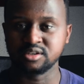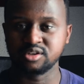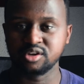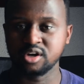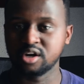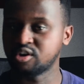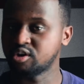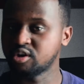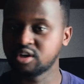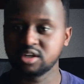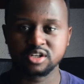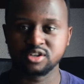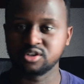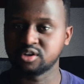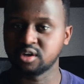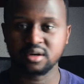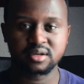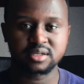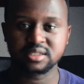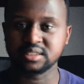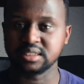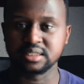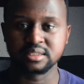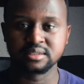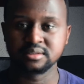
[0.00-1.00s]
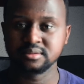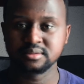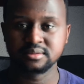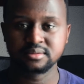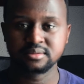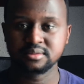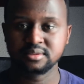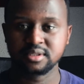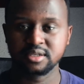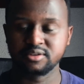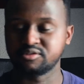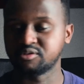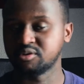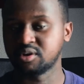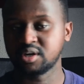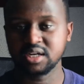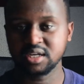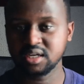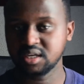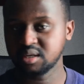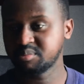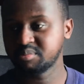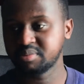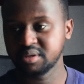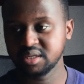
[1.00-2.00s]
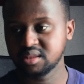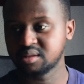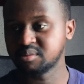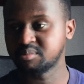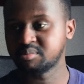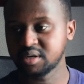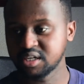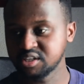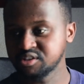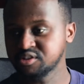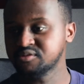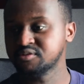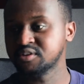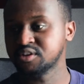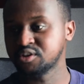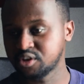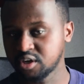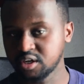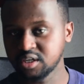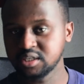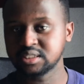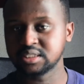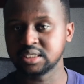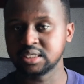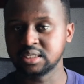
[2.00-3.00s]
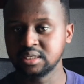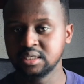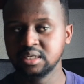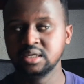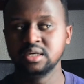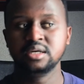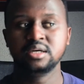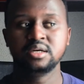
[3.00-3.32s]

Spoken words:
You're not a doctor. If you want to get paid the price of a doctor,